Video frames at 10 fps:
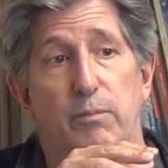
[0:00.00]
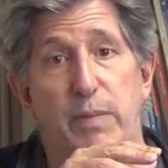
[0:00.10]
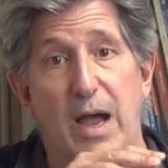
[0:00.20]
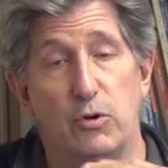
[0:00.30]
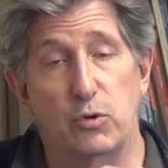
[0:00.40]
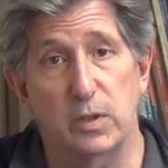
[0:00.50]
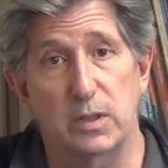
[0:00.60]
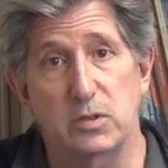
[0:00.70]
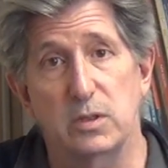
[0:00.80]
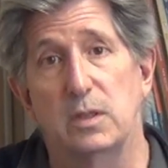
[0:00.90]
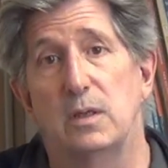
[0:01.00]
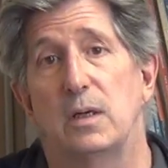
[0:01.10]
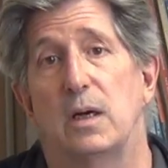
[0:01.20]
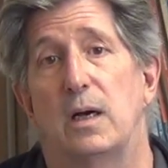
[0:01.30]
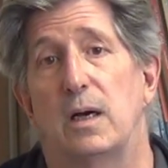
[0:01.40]
boundaries
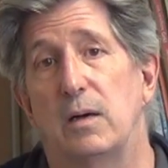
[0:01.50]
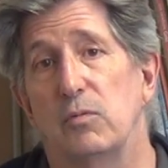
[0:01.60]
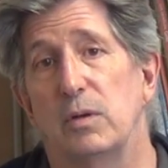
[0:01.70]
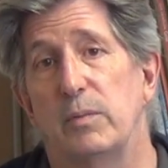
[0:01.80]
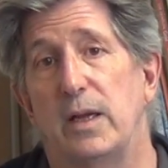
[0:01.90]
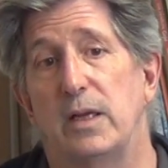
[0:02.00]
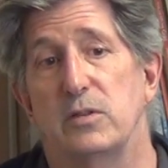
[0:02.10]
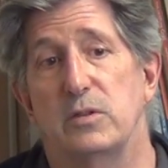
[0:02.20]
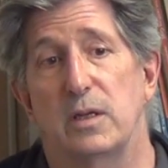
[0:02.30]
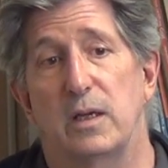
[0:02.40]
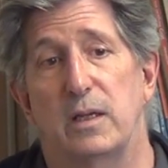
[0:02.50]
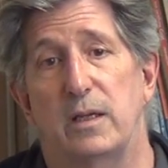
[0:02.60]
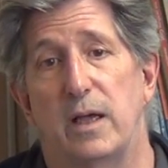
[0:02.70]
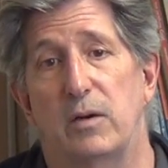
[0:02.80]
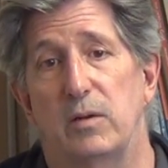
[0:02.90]
remains
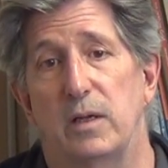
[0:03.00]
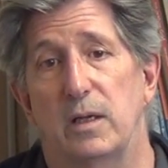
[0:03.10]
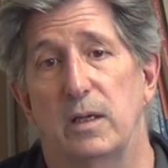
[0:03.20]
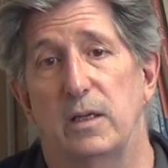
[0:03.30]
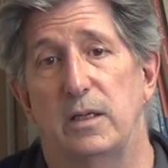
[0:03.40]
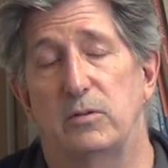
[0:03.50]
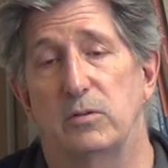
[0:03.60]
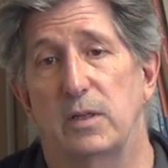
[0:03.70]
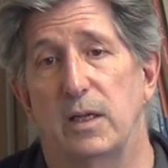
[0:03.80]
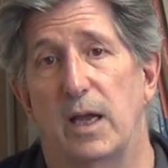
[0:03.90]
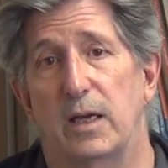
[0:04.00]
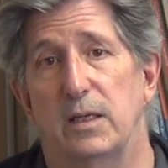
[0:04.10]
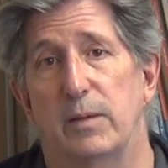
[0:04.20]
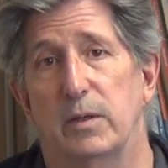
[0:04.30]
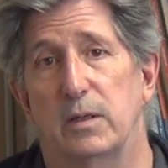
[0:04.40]
not only an interesting
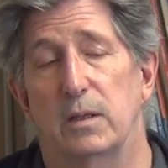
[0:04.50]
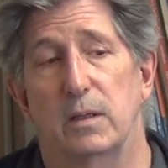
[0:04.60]
academic